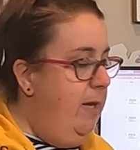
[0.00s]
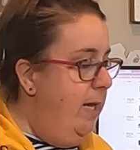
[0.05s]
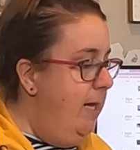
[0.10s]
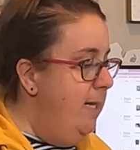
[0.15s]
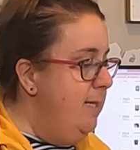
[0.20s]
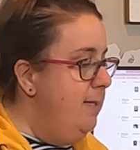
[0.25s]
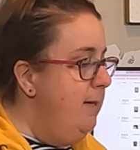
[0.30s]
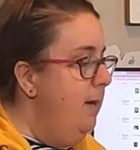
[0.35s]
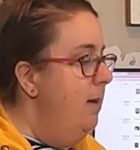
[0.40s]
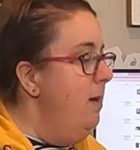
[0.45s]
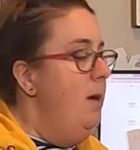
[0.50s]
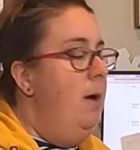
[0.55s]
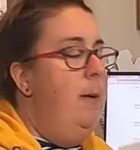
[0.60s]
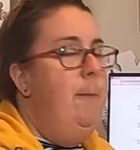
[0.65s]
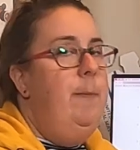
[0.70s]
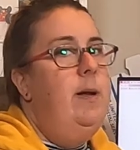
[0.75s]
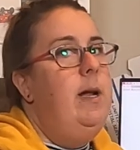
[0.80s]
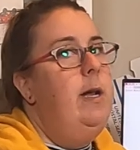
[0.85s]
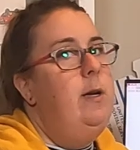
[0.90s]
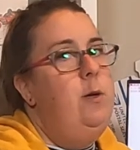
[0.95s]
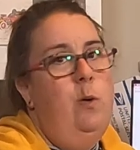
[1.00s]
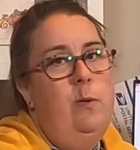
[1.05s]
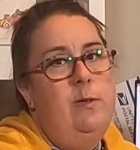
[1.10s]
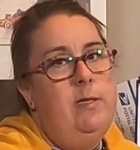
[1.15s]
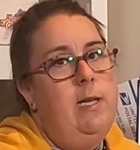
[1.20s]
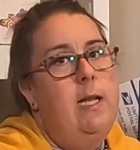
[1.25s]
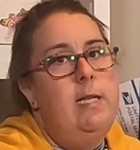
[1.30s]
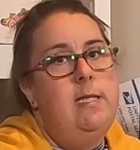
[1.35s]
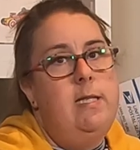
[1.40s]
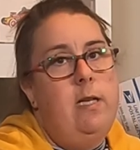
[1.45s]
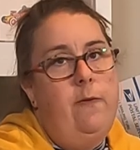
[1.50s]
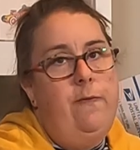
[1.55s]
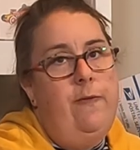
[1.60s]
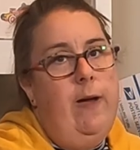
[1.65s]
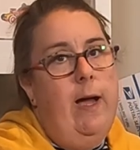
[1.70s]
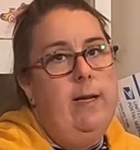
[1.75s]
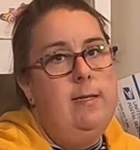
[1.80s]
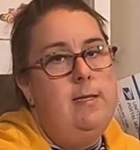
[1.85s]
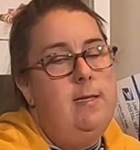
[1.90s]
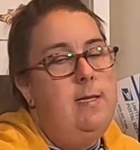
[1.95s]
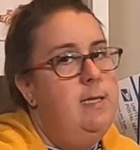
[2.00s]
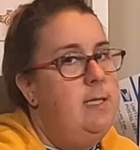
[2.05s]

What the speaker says: fees, but I knew it was going to sell fast.